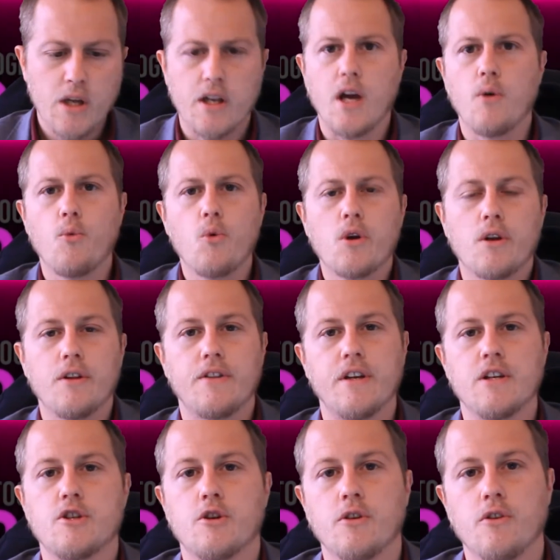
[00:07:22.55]
Now, one of the
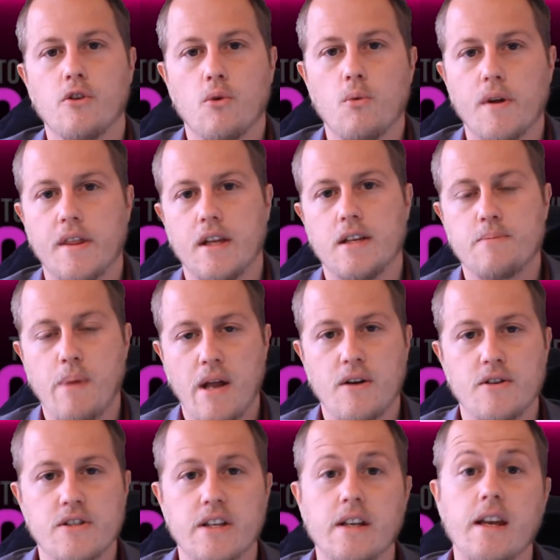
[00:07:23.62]
things you can do with these
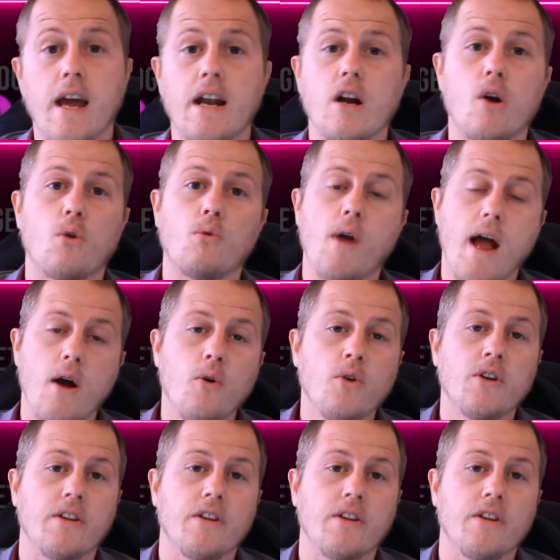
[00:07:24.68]
banners to get around